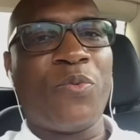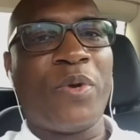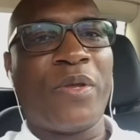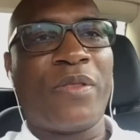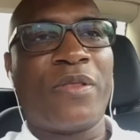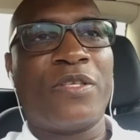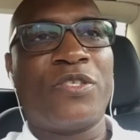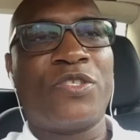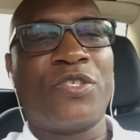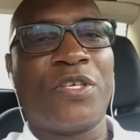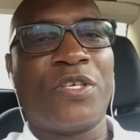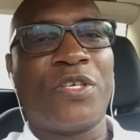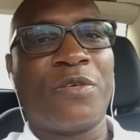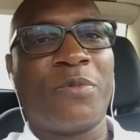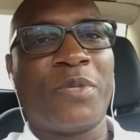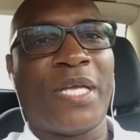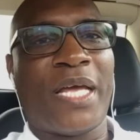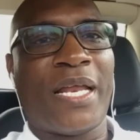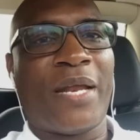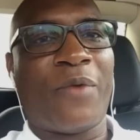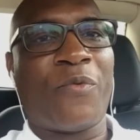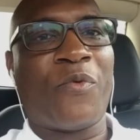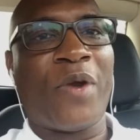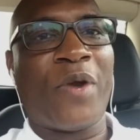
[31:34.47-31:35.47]
with the gentleman
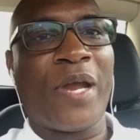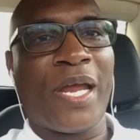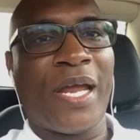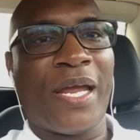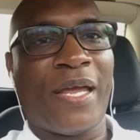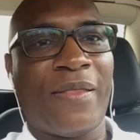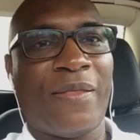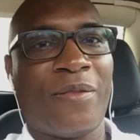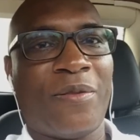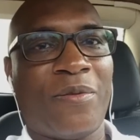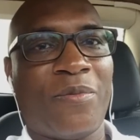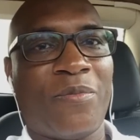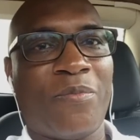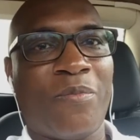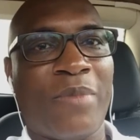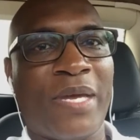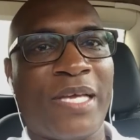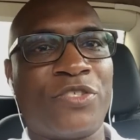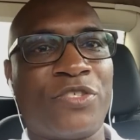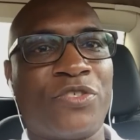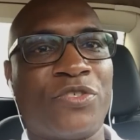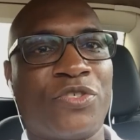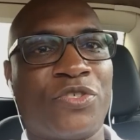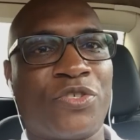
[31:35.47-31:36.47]
that ran
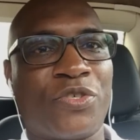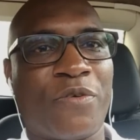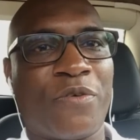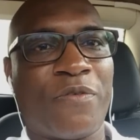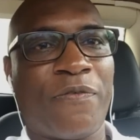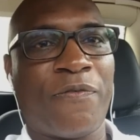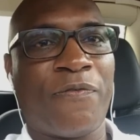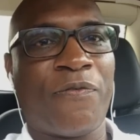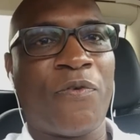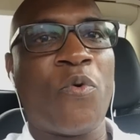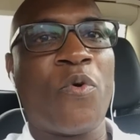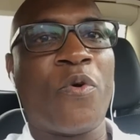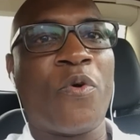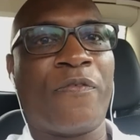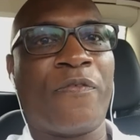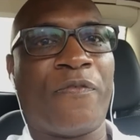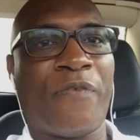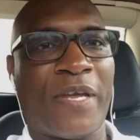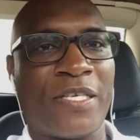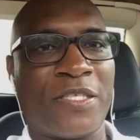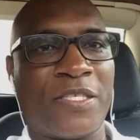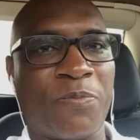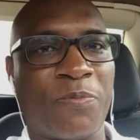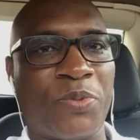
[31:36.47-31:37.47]
Messenger for
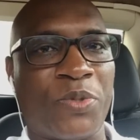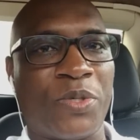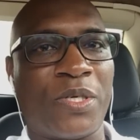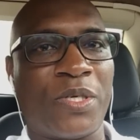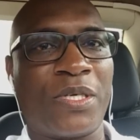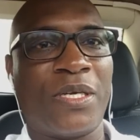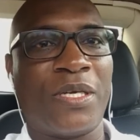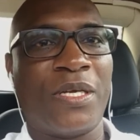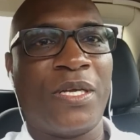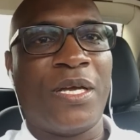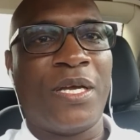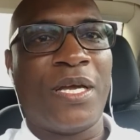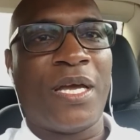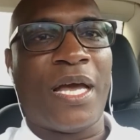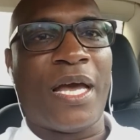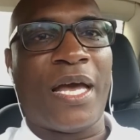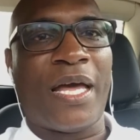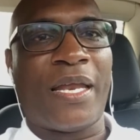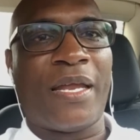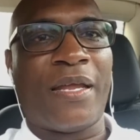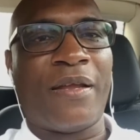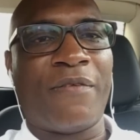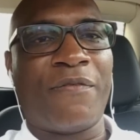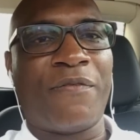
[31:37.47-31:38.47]
Facebook
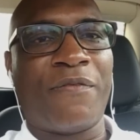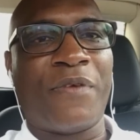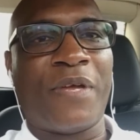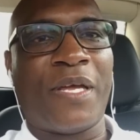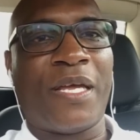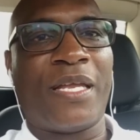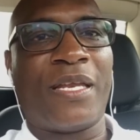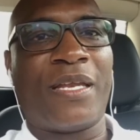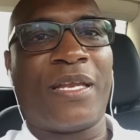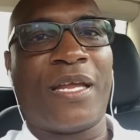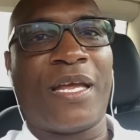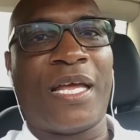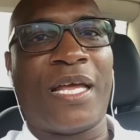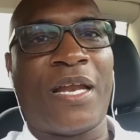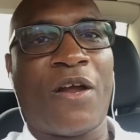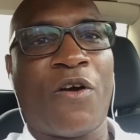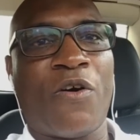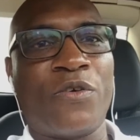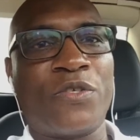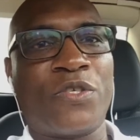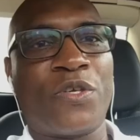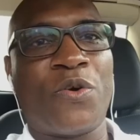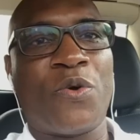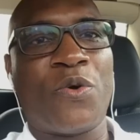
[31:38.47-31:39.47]
at an event, and
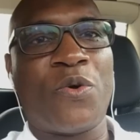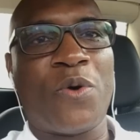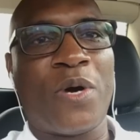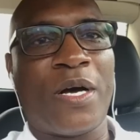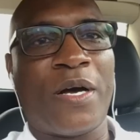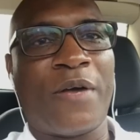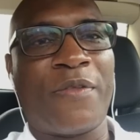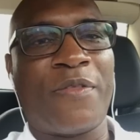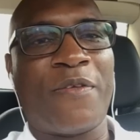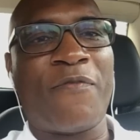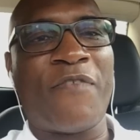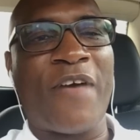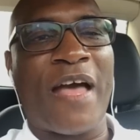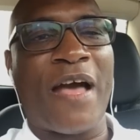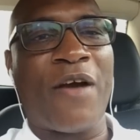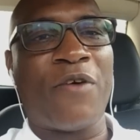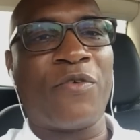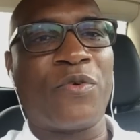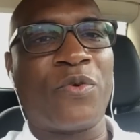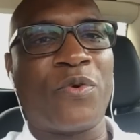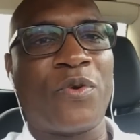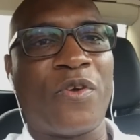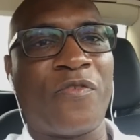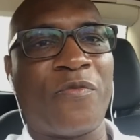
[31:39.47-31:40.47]
also the
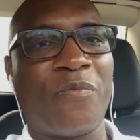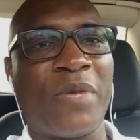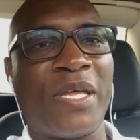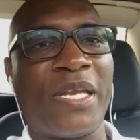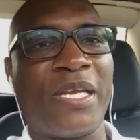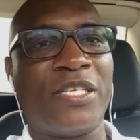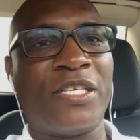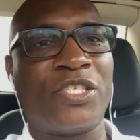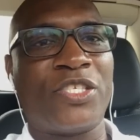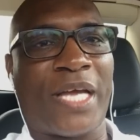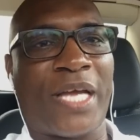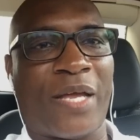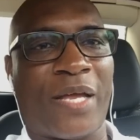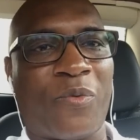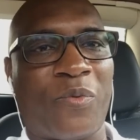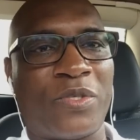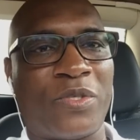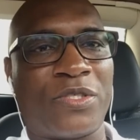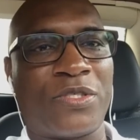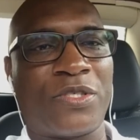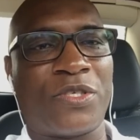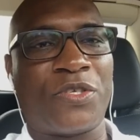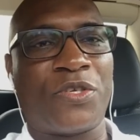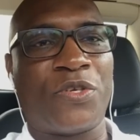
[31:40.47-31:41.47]
founder of ManyChat,
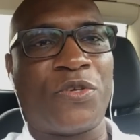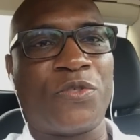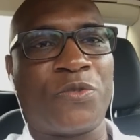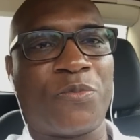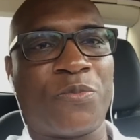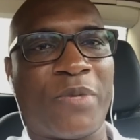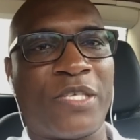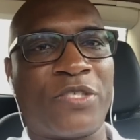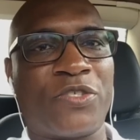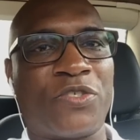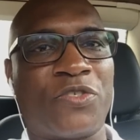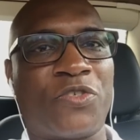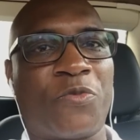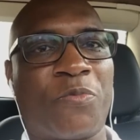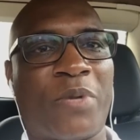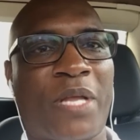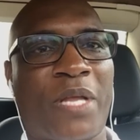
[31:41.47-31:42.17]
which is a huge messenger